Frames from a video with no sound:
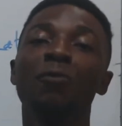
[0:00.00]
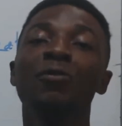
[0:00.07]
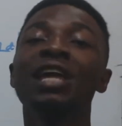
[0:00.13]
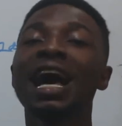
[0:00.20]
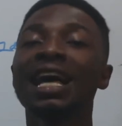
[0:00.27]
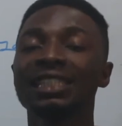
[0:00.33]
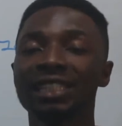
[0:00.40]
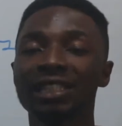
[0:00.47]
We
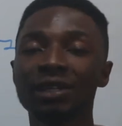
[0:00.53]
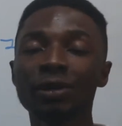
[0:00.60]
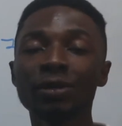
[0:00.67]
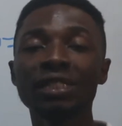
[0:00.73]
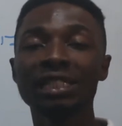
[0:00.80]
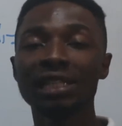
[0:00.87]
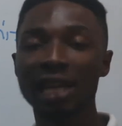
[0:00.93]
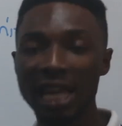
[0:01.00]
are still
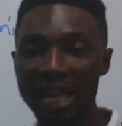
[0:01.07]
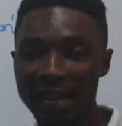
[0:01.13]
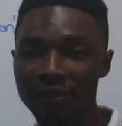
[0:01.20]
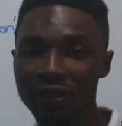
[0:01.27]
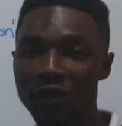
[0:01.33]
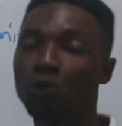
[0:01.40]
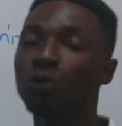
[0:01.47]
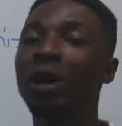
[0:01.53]
slaves
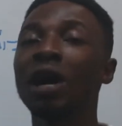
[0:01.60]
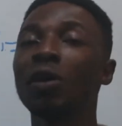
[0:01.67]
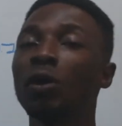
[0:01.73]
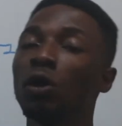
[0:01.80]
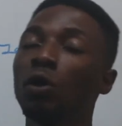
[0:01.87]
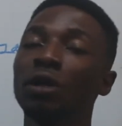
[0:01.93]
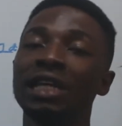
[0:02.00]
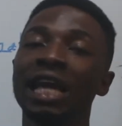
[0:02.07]
to our
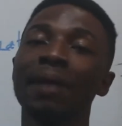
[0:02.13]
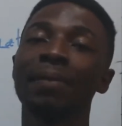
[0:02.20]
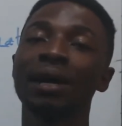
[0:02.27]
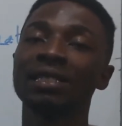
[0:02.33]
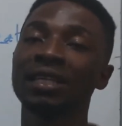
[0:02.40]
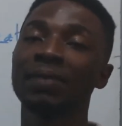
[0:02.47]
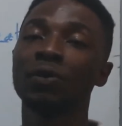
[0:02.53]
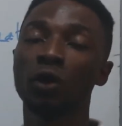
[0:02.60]
colonial
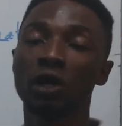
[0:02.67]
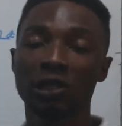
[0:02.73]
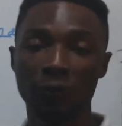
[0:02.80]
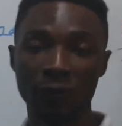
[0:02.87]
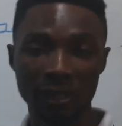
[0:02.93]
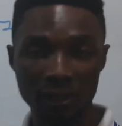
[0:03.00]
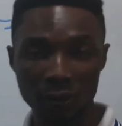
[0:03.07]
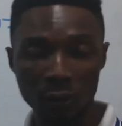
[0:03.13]
masters because
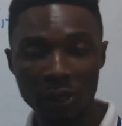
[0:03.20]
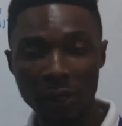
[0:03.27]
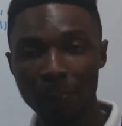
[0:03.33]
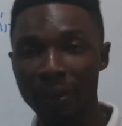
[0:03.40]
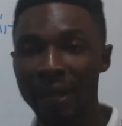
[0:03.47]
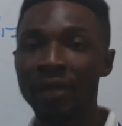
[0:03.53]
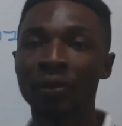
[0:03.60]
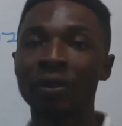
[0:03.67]
we still
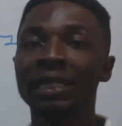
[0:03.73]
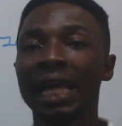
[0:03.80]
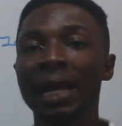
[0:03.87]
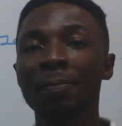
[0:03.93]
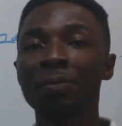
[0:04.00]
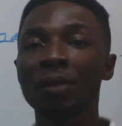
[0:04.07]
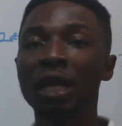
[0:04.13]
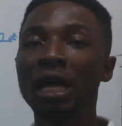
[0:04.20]
depend on them
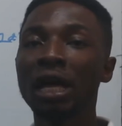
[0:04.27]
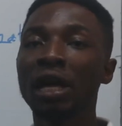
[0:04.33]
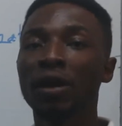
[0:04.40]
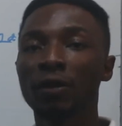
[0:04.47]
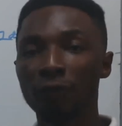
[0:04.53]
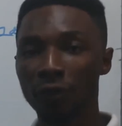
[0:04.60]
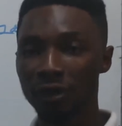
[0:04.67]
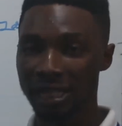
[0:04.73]

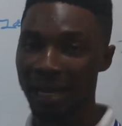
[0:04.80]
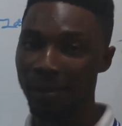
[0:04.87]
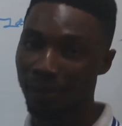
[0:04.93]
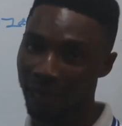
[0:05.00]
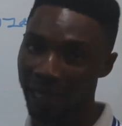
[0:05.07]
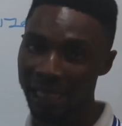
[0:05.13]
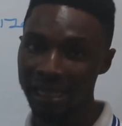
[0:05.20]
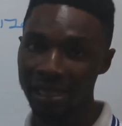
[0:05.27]
for some
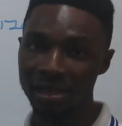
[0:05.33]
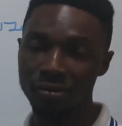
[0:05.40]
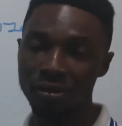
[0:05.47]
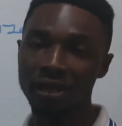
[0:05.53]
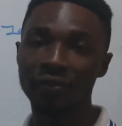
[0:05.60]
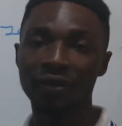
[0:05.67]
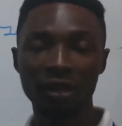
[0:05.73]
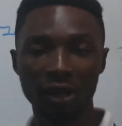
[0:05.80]
things to
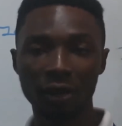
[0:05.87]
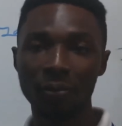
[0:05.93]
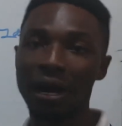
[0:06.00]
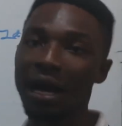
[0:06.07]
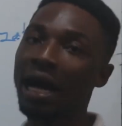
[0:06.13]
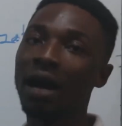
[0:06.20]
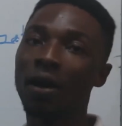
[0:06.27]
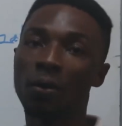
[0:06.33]
develop
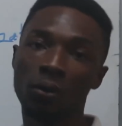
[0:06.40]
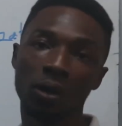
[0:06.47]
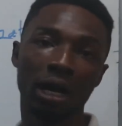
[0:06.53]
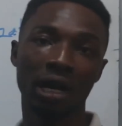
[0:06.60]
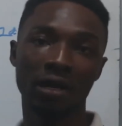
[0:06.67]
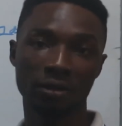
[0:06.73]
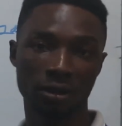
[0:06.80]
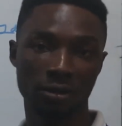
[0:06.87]
our own
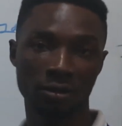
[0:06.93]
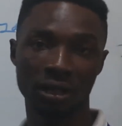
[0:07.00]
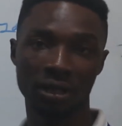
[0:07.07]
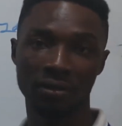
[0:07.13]
country.